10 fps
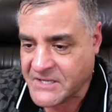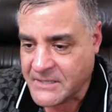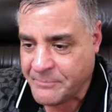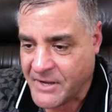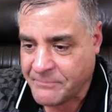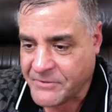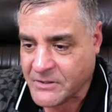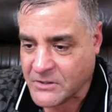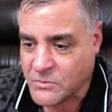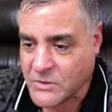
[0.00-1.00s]
Keep up the
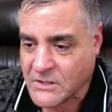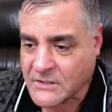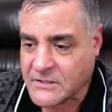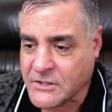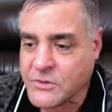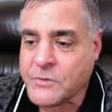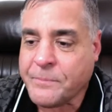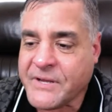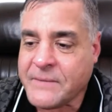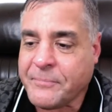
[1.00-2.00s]
good work, new
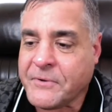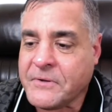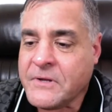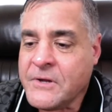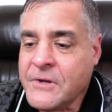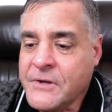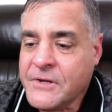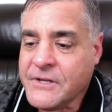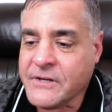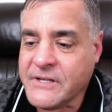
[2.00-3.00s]
people.
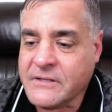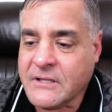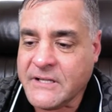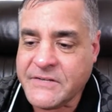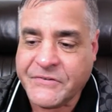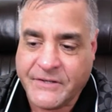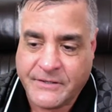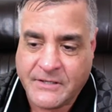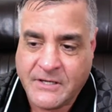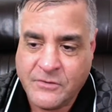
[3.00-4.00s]
You need to
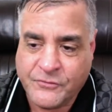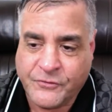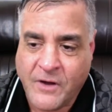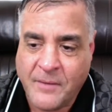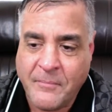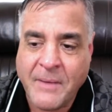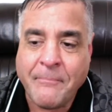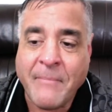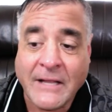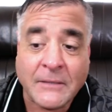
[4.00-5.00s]
listen from
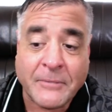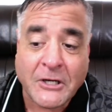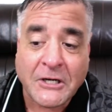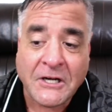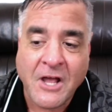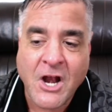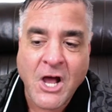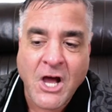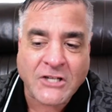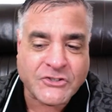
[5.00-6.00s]
Melbourne,
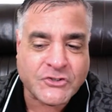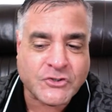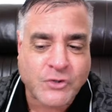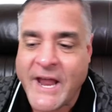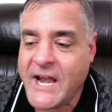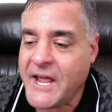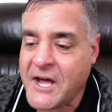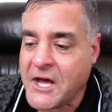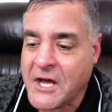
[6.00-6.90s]
Australia.